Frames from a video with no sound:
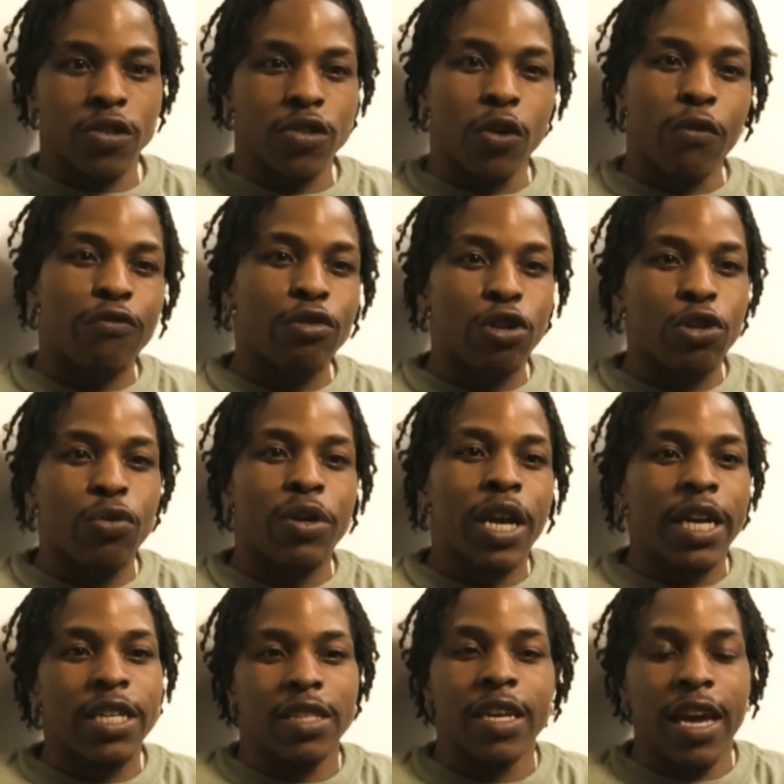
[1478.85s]
So if you're doing
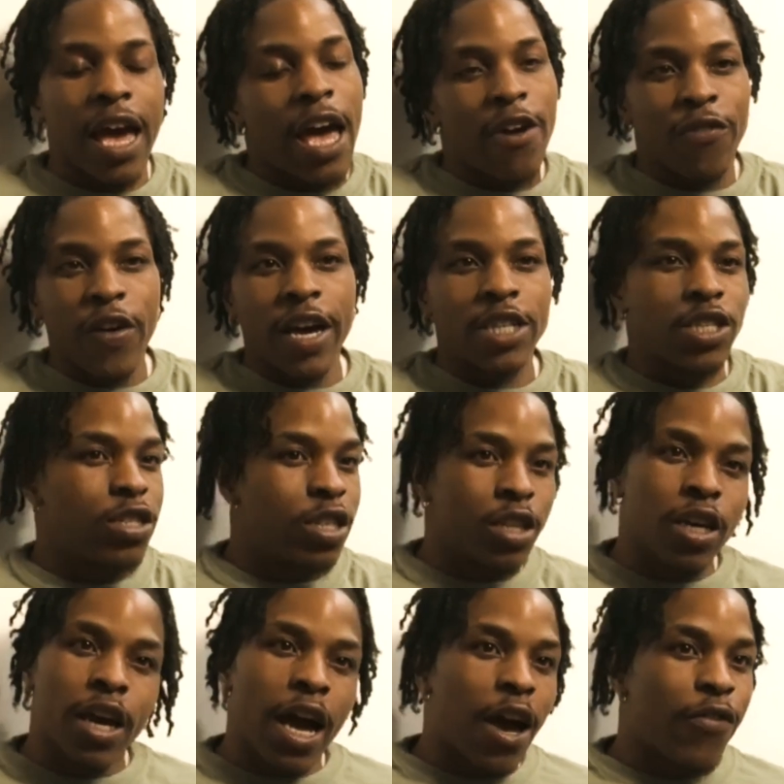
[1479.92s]
anything half-assed, you're gonna
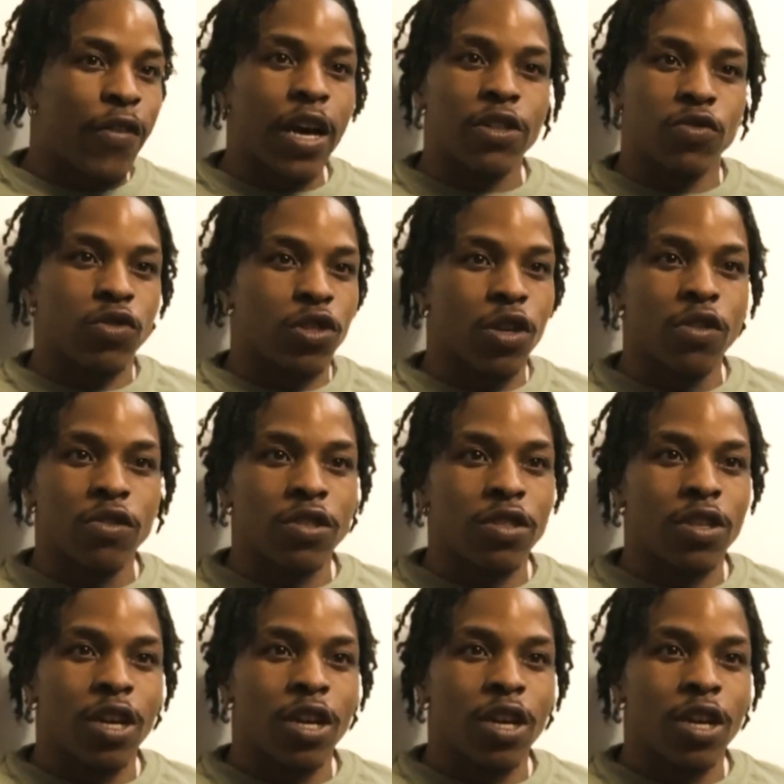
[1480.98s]
get half-assed results.